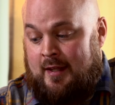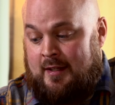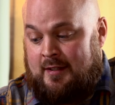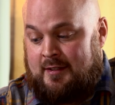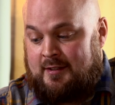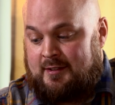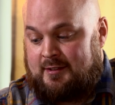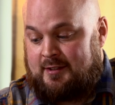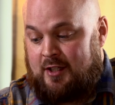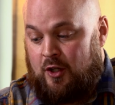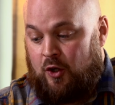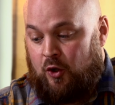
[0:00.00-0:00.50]

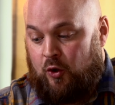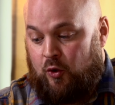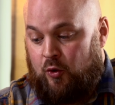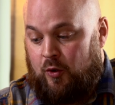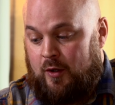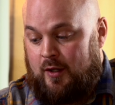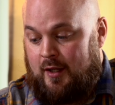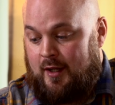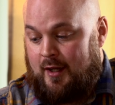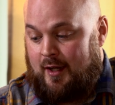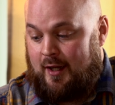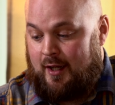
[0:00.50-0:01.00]
So
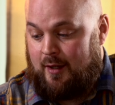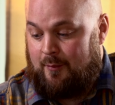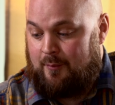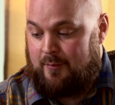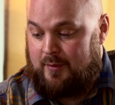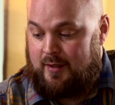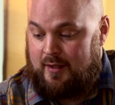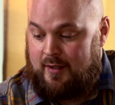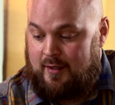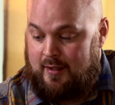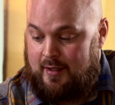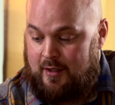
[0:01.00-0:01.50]

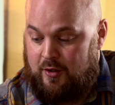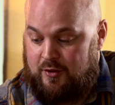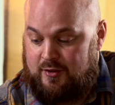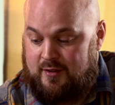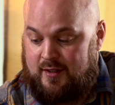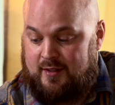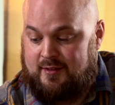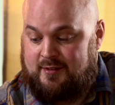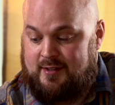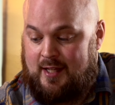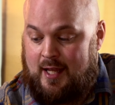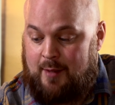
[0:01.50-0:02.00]
here's an
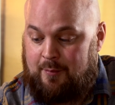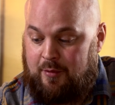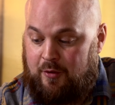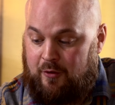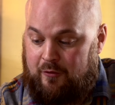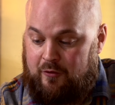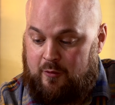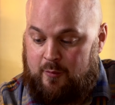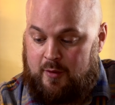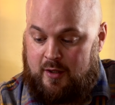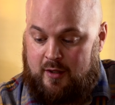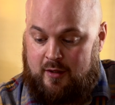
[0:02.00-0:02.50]
example
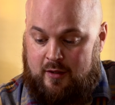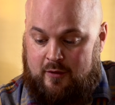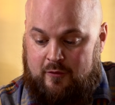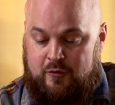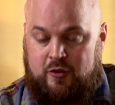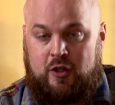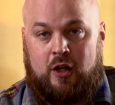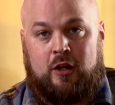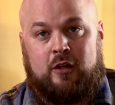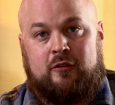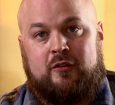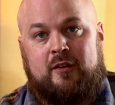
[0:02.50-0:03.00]
from a
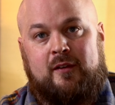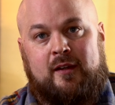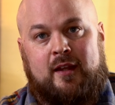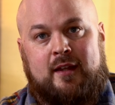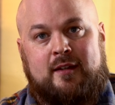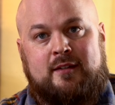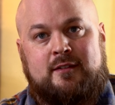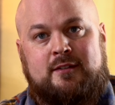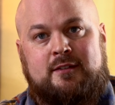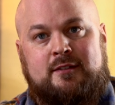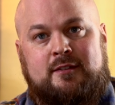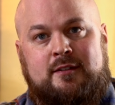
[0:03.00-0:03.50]
photography
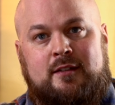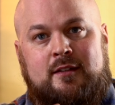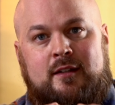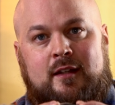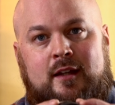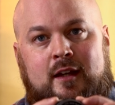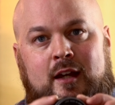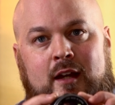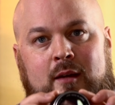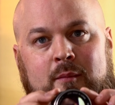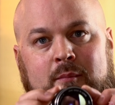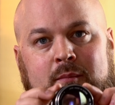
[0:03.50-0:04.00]
lens.
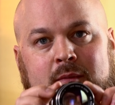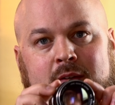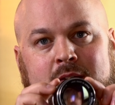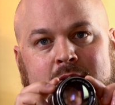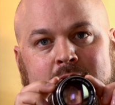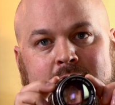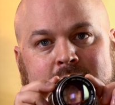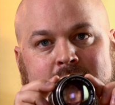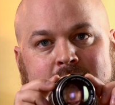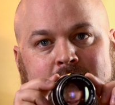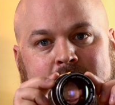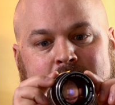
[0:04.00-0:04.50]

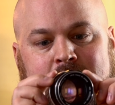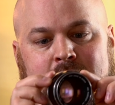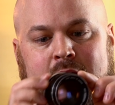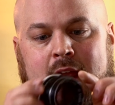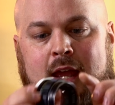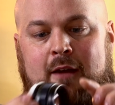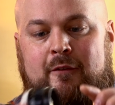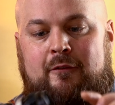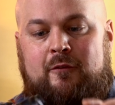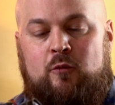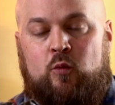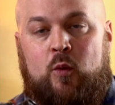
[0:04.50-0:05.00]
This is an
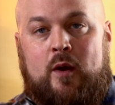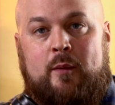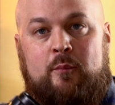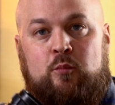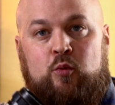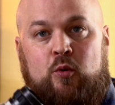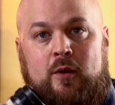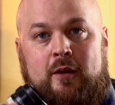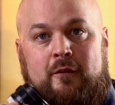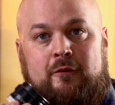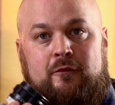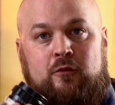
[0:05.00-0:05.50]

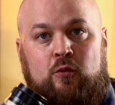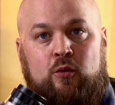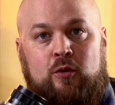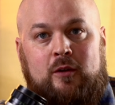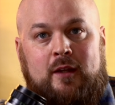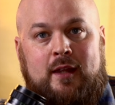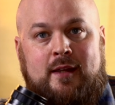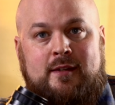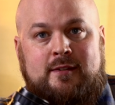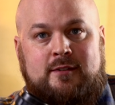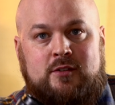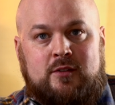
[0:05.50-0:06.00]
f1.4
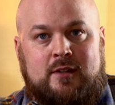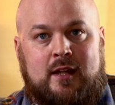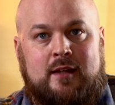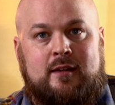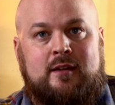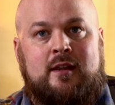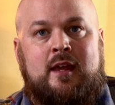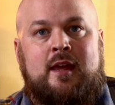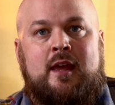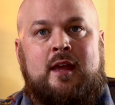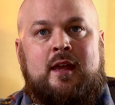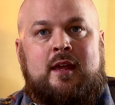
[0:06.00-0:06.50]
lens, so that
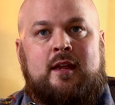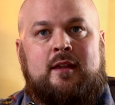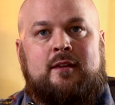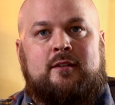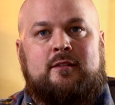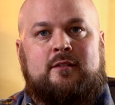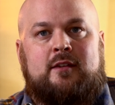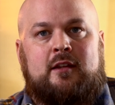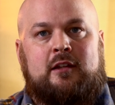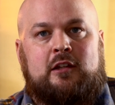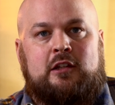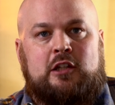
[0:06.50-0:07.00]

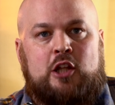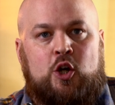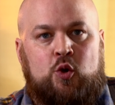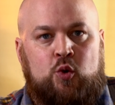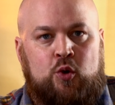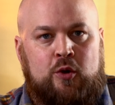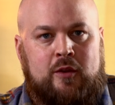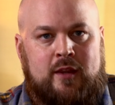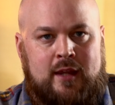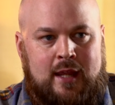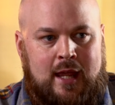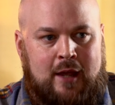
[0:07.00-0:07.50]
the
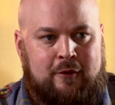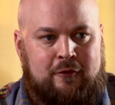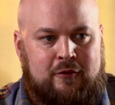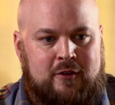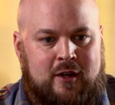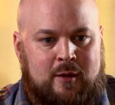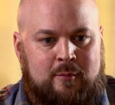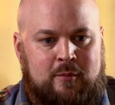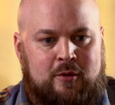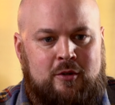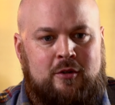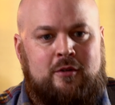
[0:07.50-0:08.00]
lower the f
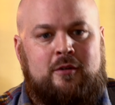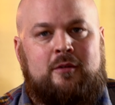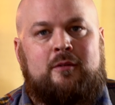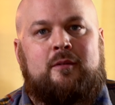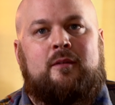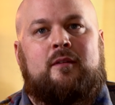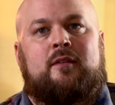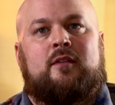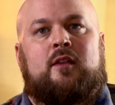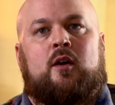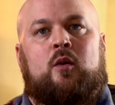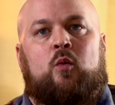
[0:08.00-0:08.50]
number,
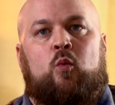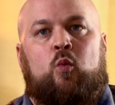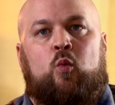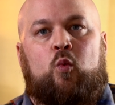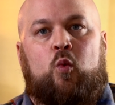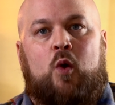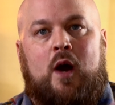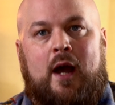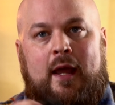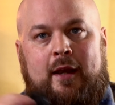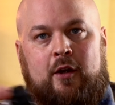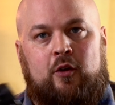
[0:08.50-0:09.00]
the
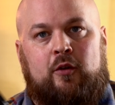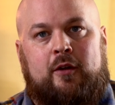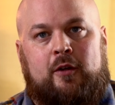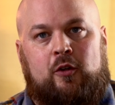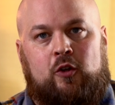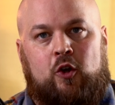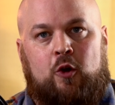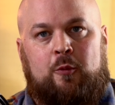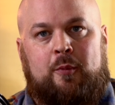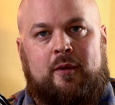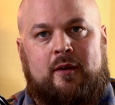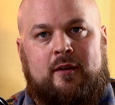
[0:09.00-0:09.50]
wider it'll
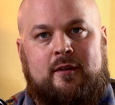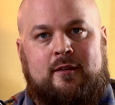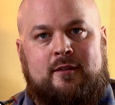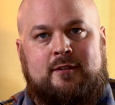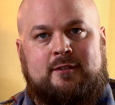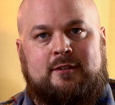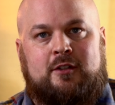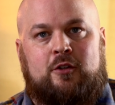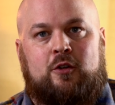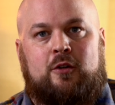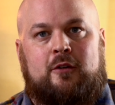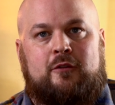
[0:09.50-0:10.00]
open.
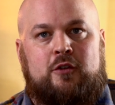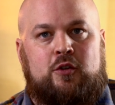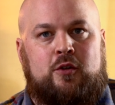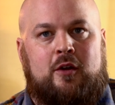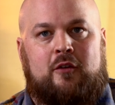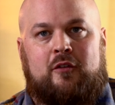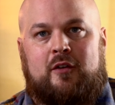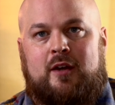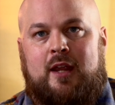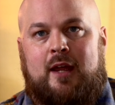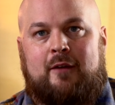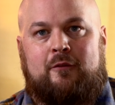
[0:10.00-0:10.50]
So if you
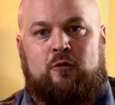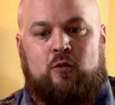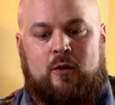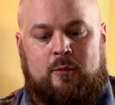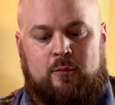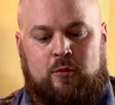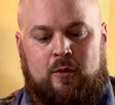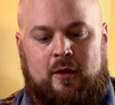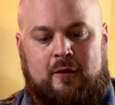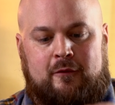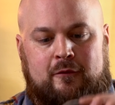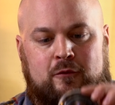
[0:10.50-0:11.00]
have an
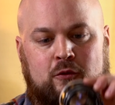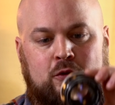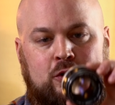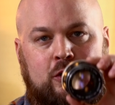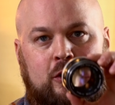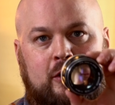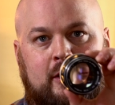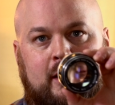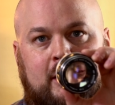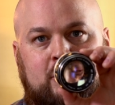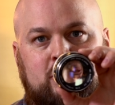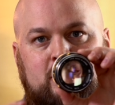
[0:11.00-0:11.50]

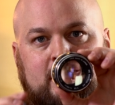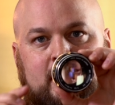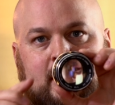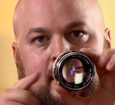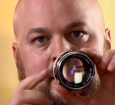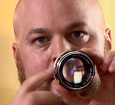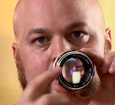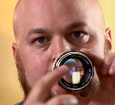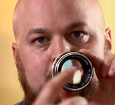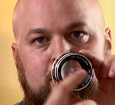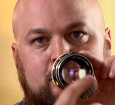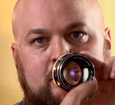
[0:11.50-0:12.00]
f1.4, it actually
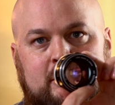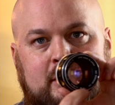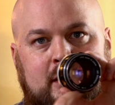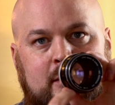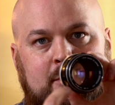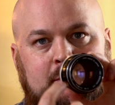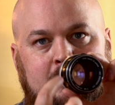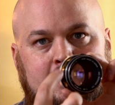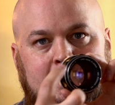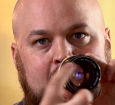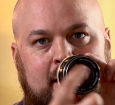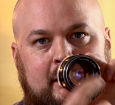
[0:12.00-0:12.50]
has a pretty
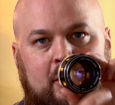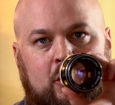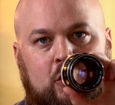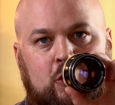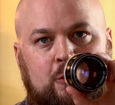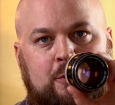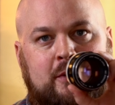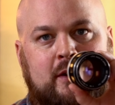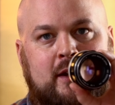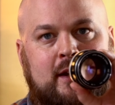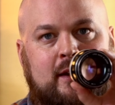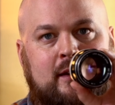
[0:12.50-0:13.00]
big
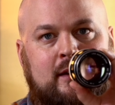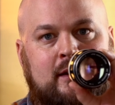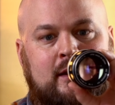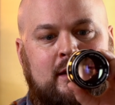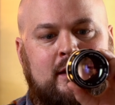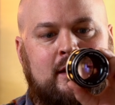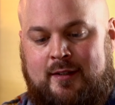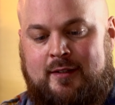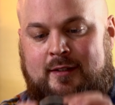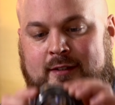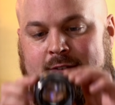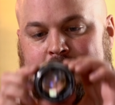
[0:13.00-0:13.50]
opening.
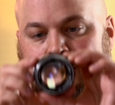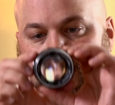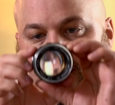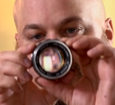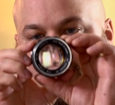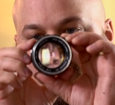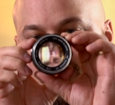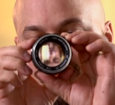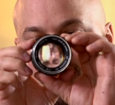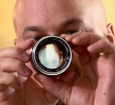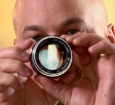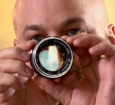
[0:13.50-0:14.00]
So
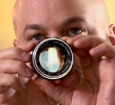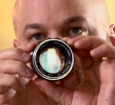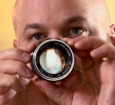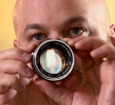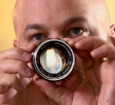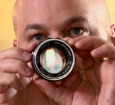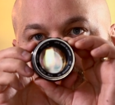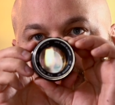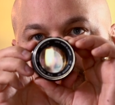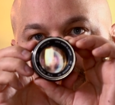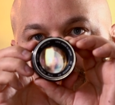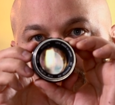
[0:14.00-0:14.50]
here's
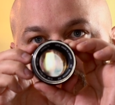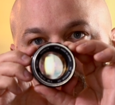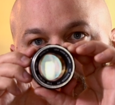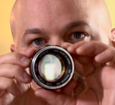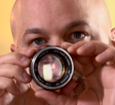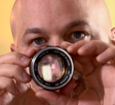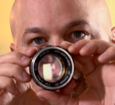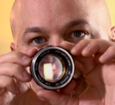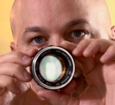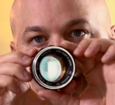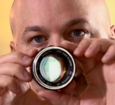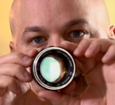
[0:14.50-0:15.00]

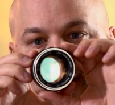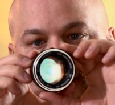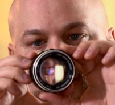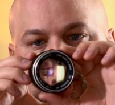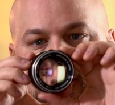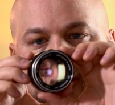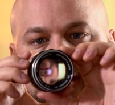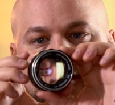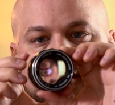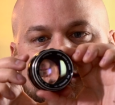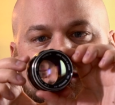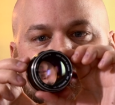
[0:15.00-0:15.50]
f1.4, and as you
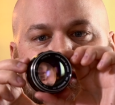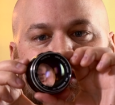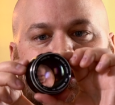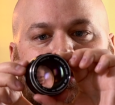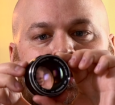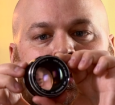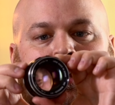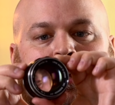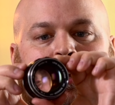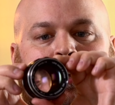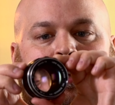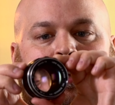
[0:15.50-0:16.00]
can see,